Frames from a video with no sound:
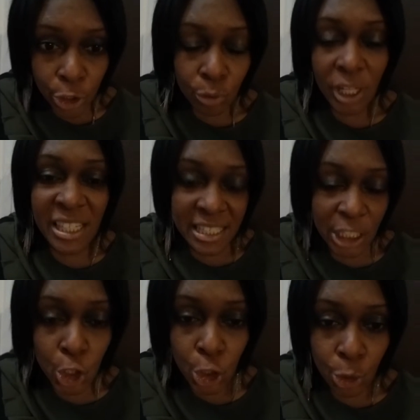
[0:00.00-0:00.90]
you, that can
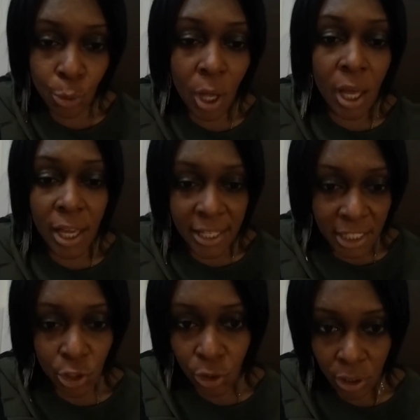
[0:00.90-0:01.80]
teach you and
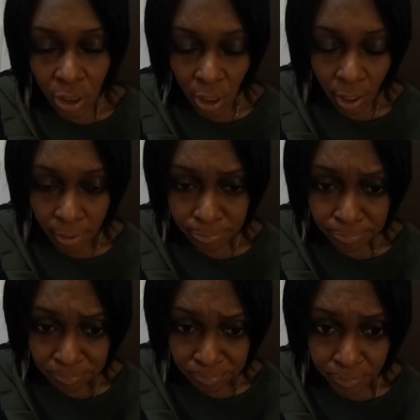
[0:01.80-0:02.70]
get you the
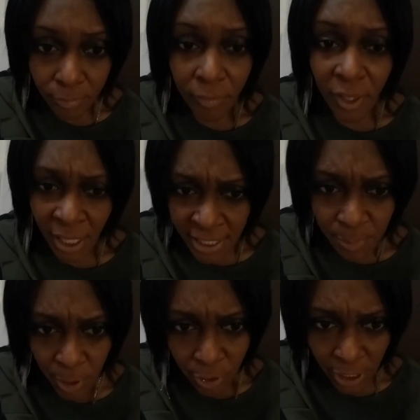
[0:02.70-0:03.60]

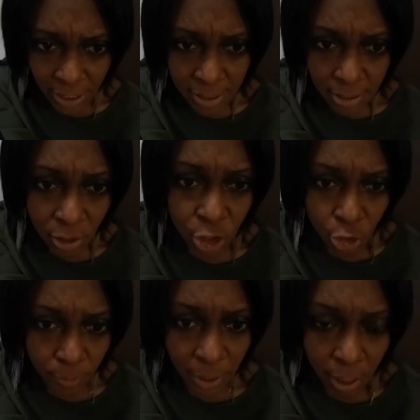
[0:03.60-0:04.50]
experience so
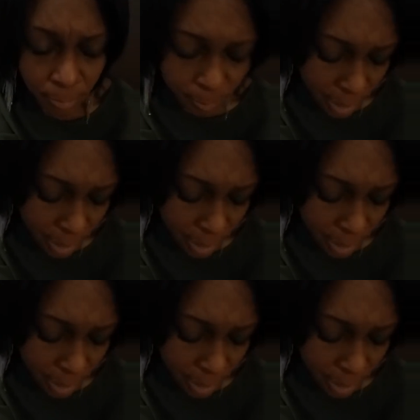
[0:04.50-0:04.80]
that you become a